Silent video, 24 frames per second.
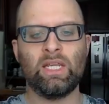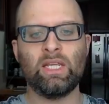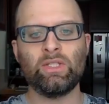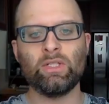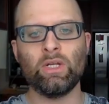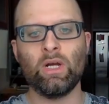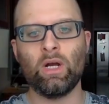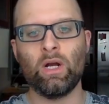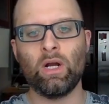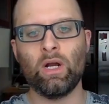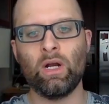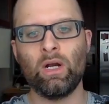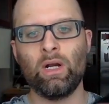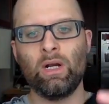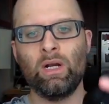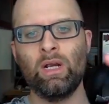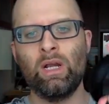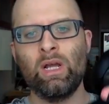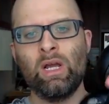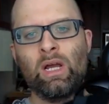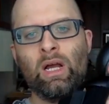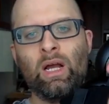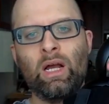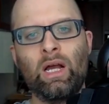these are
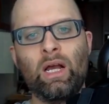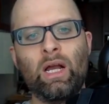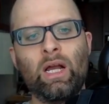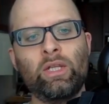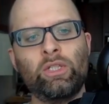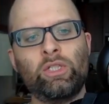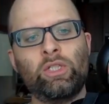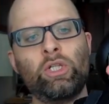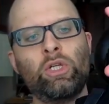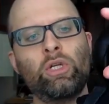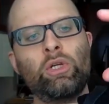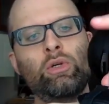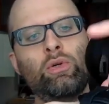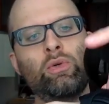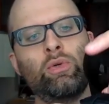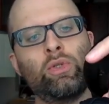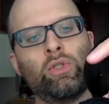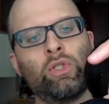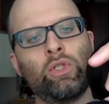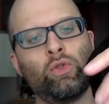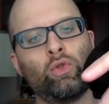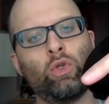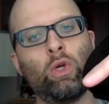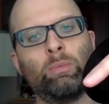uh,
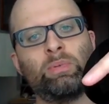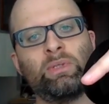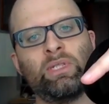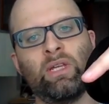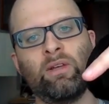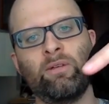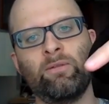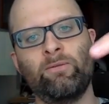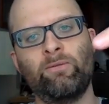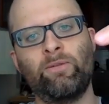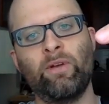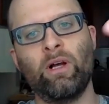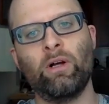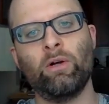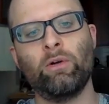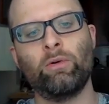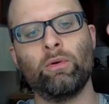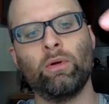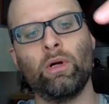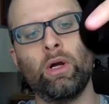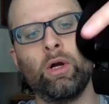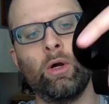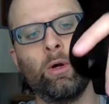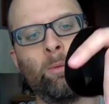two strips of
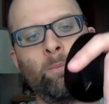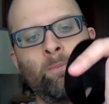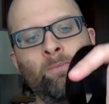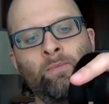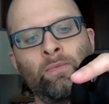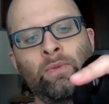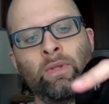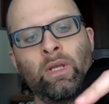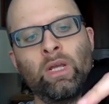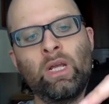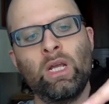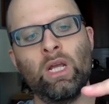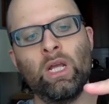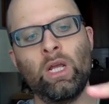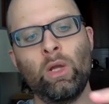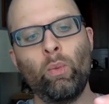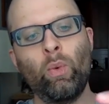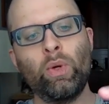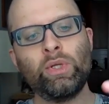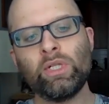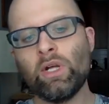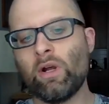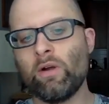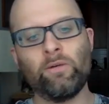Velcro,
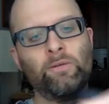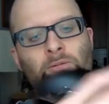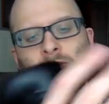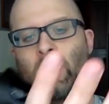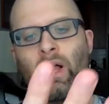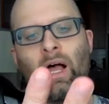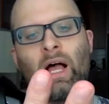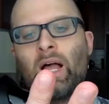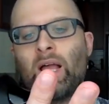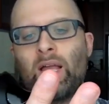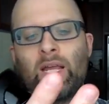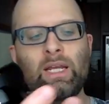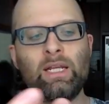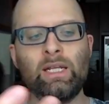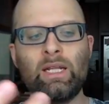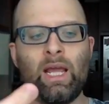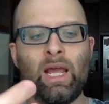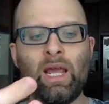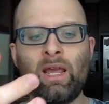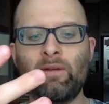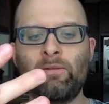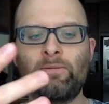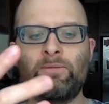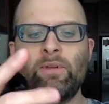which are fine
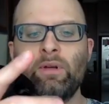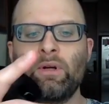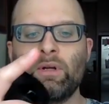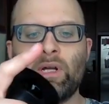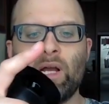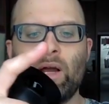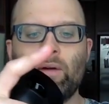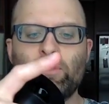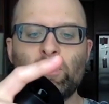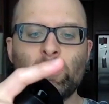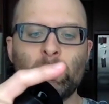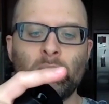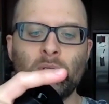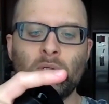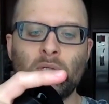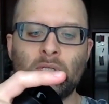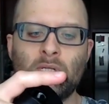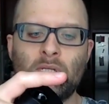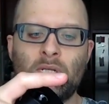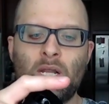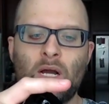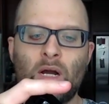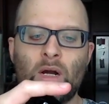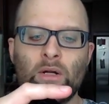and feel
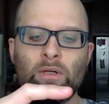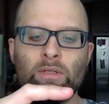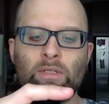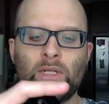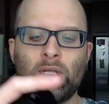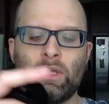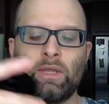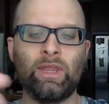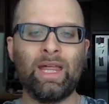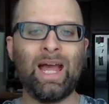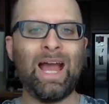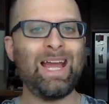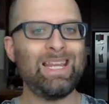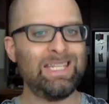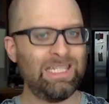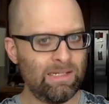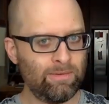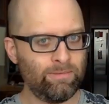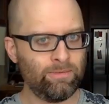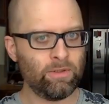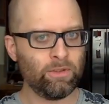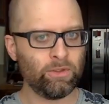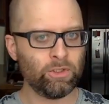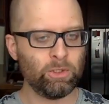comfortable and aren't that
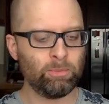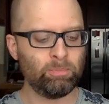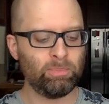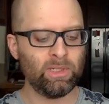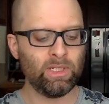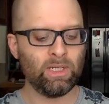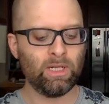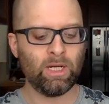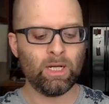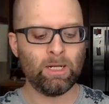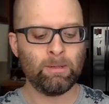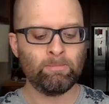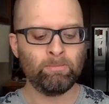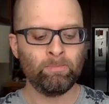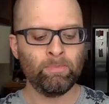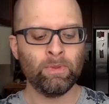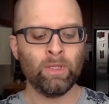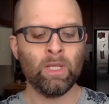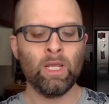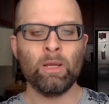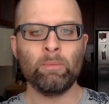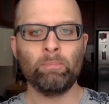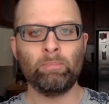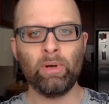difficult to put on.
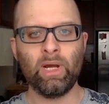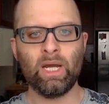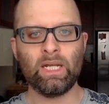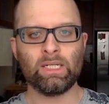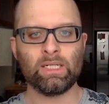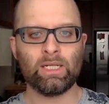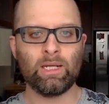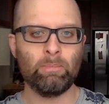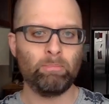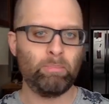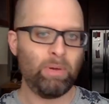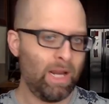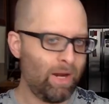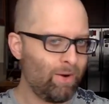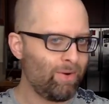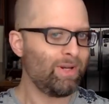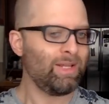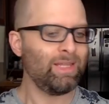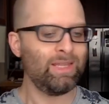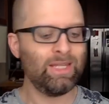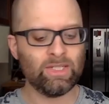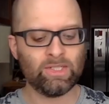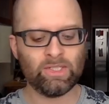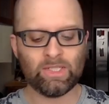But
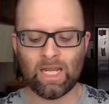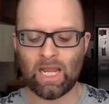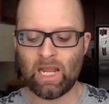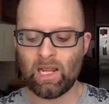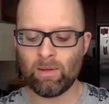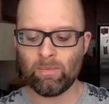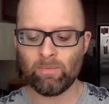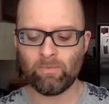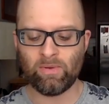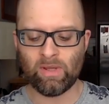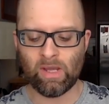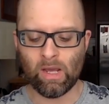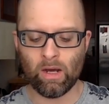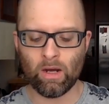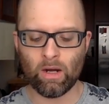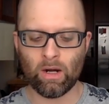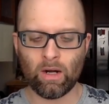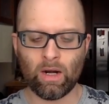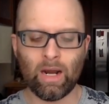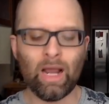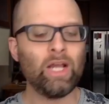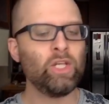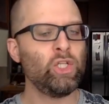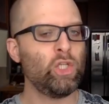comparing this to A M V
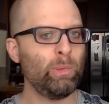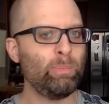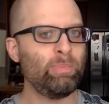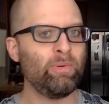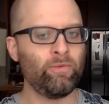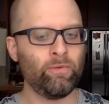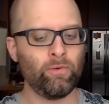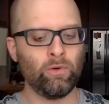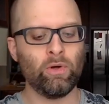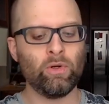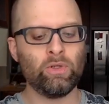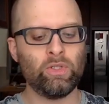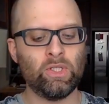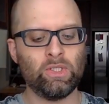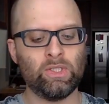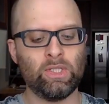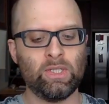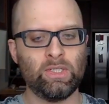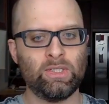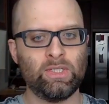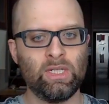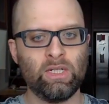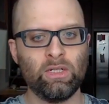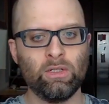R, I do prefer
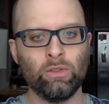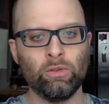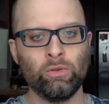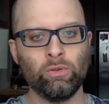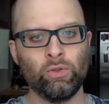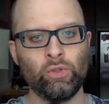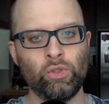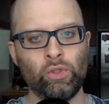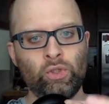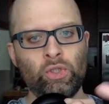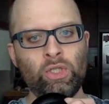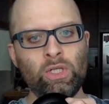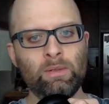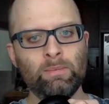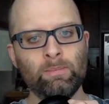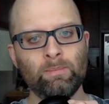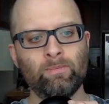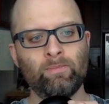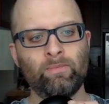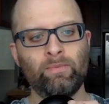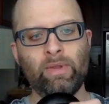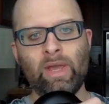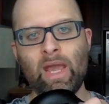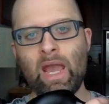just a single zhip
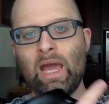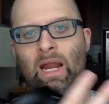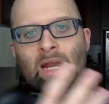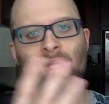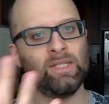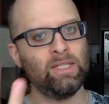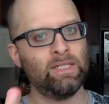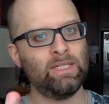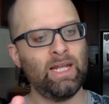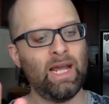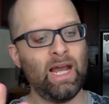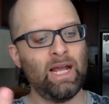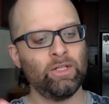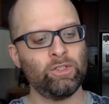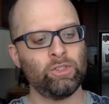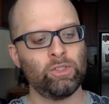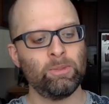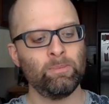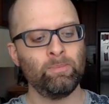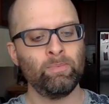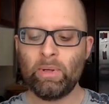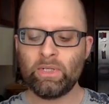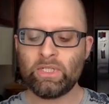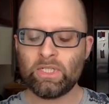and it's
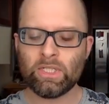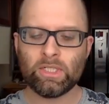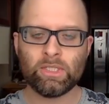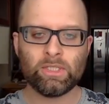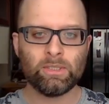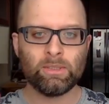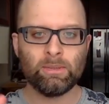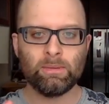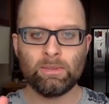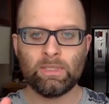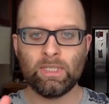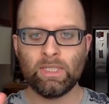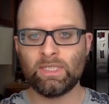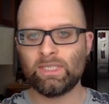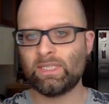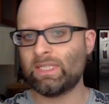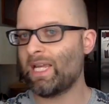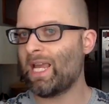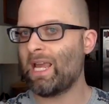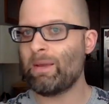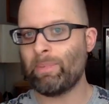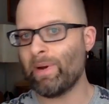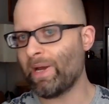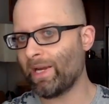attached. But just to
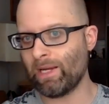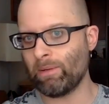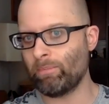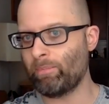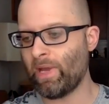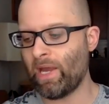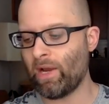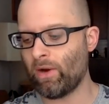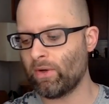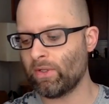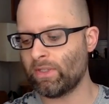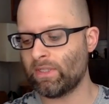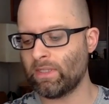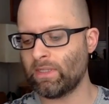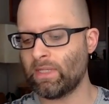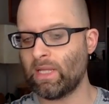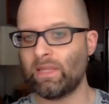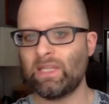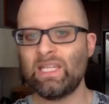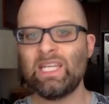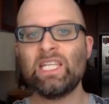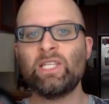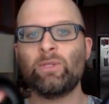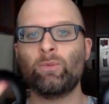say by comparison
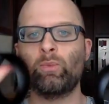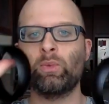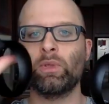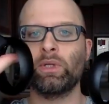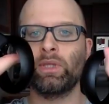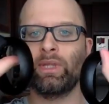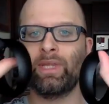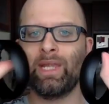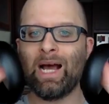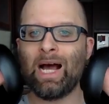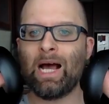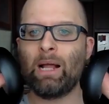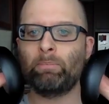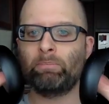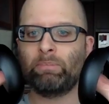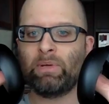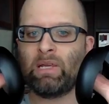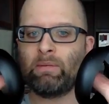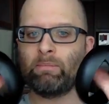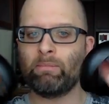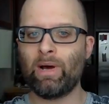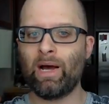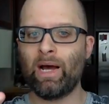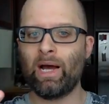that these will not
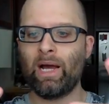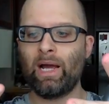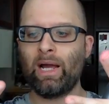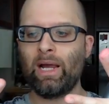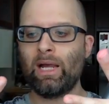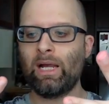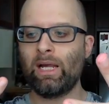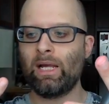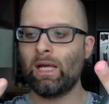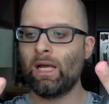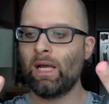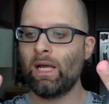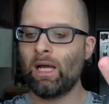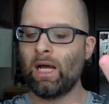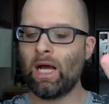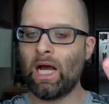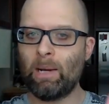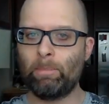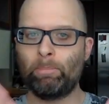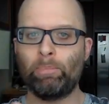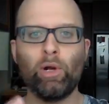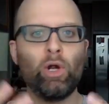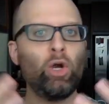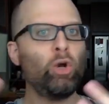be my
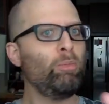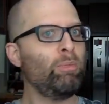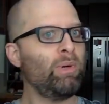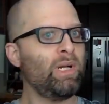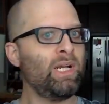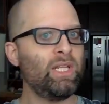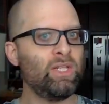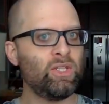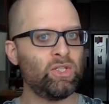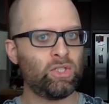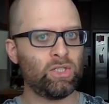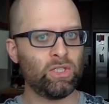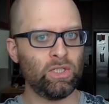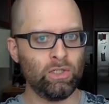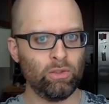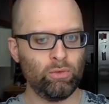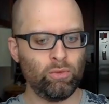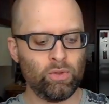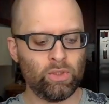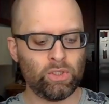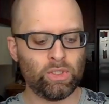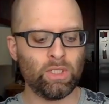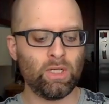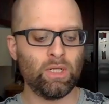uh, permanent
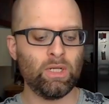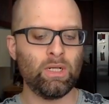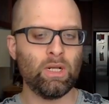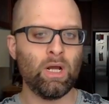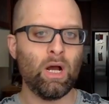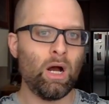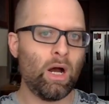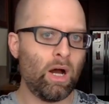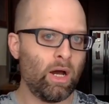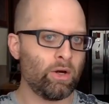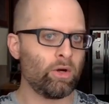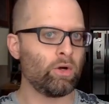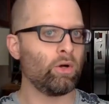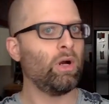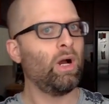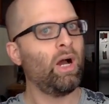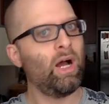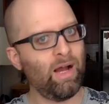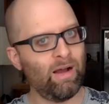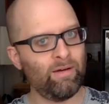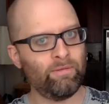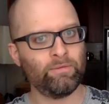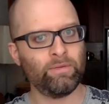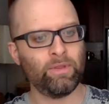solution on or
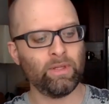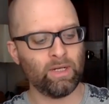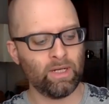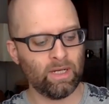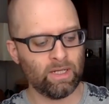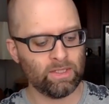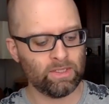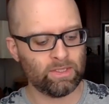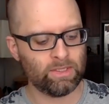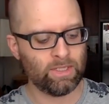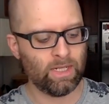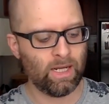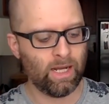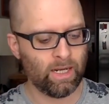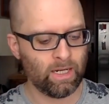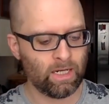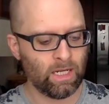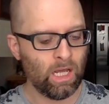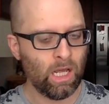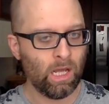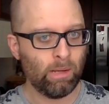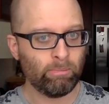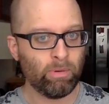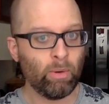off the gun
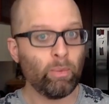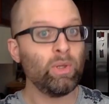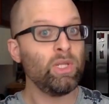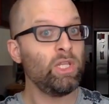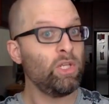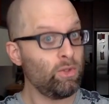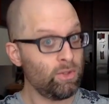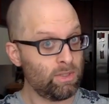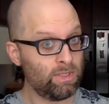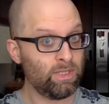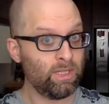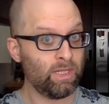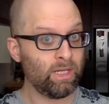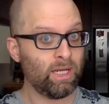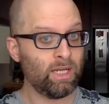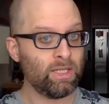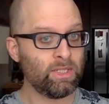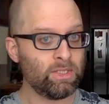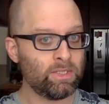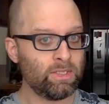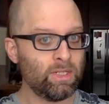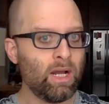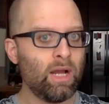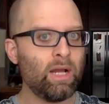stock, but when using the
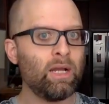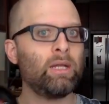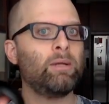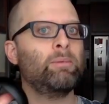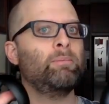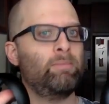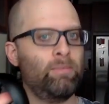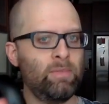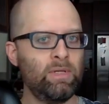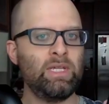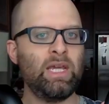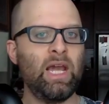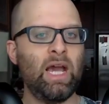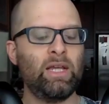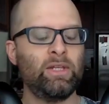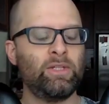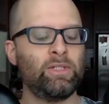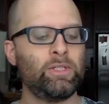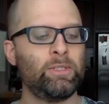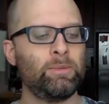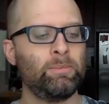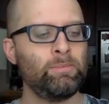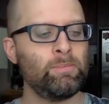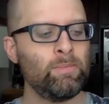gun stock,
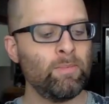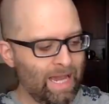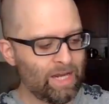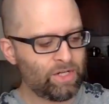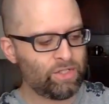yes.